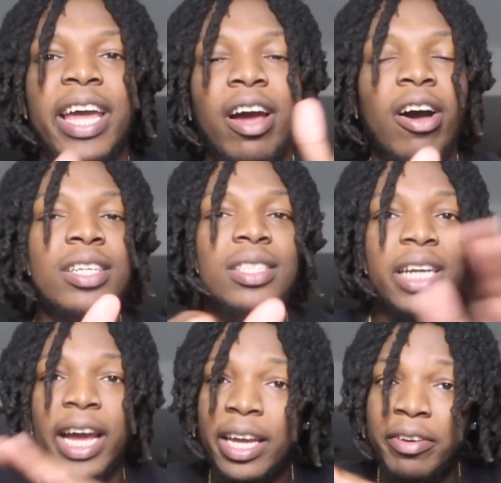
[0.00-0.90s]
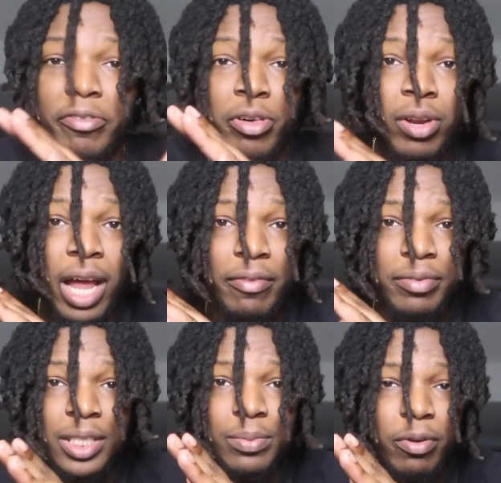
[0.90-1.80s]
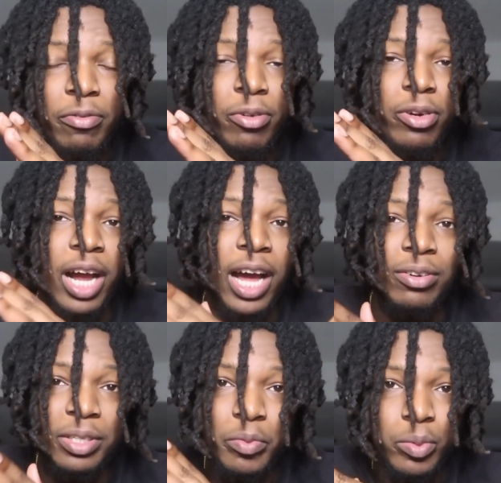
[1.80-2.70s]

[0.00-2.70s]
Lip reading: and honestly, I ain't even gonna lie, from this point forward, I don't even